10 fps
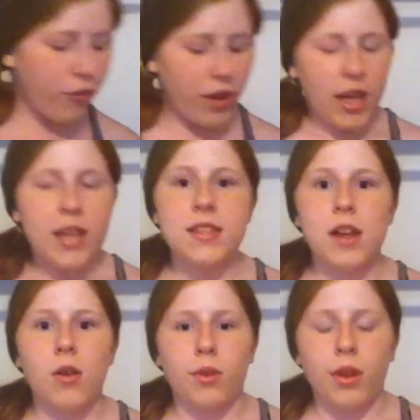of funny, it's
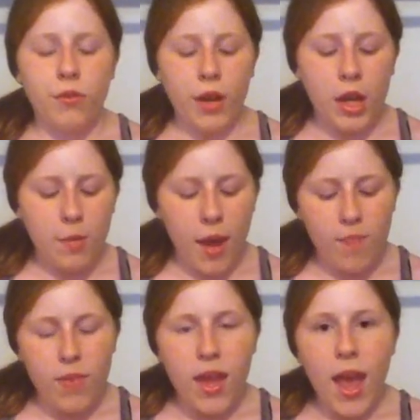not really funny,
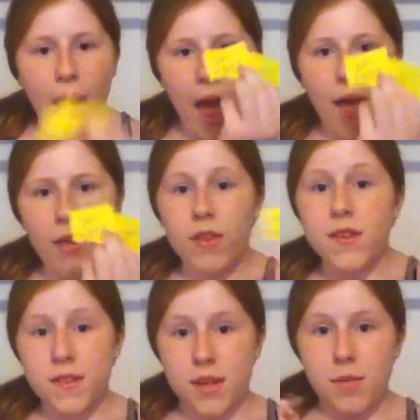but
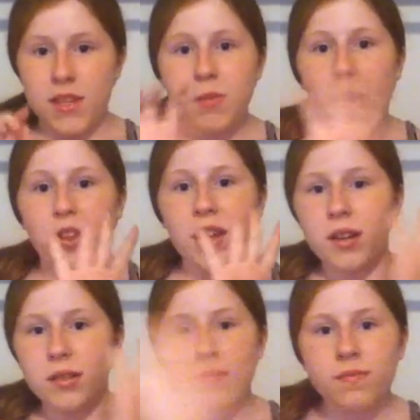this is going to be a
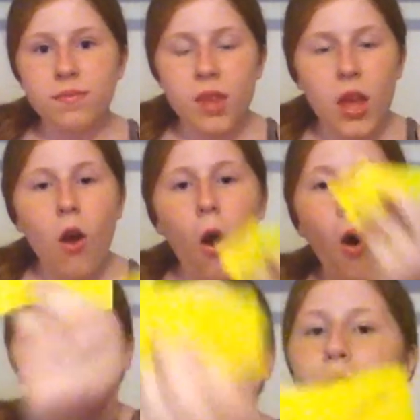spoiler.
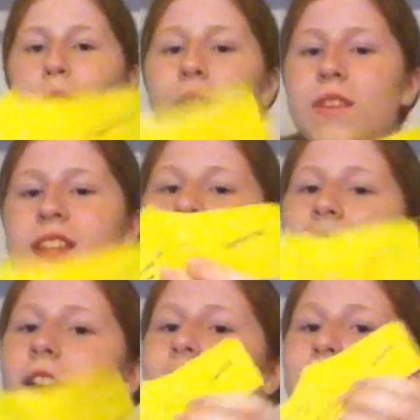All three of these
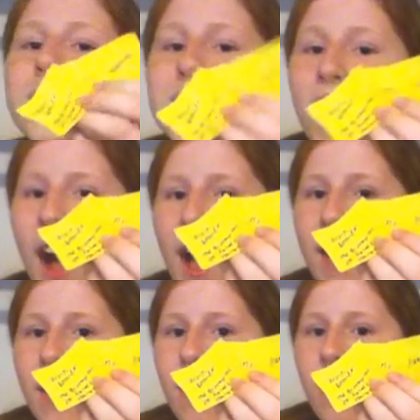characters
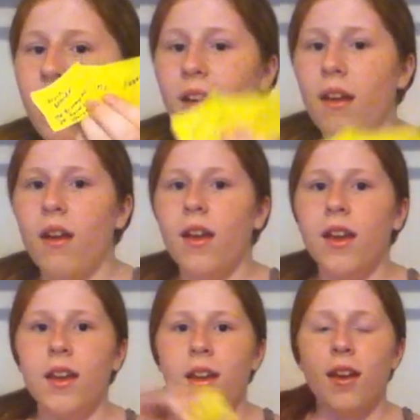die.
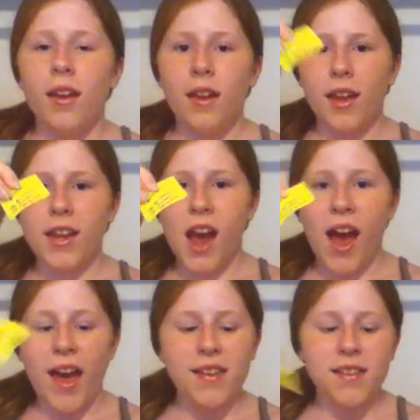He
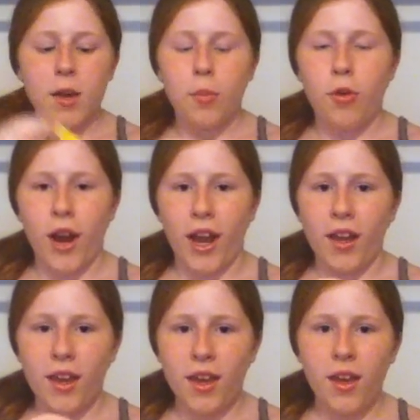dies in a
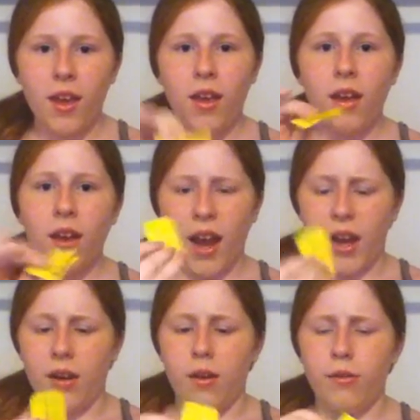prank,
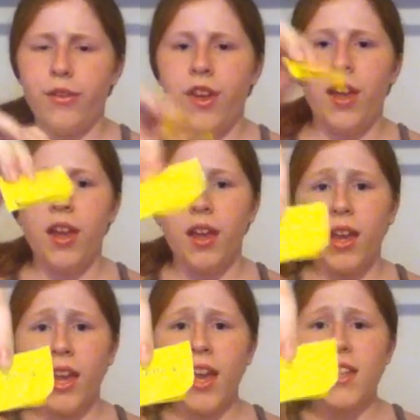kind of.
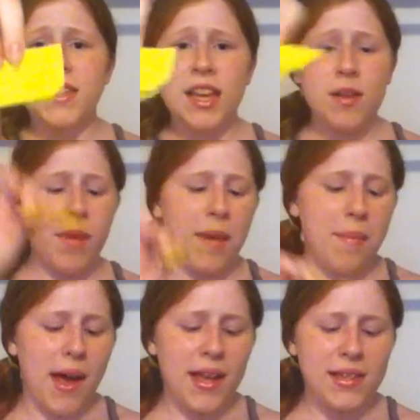He gets eaten by
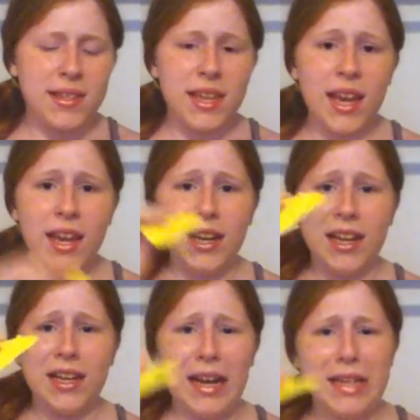mutts, and
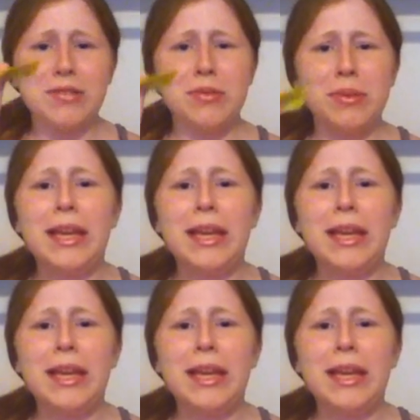he dies from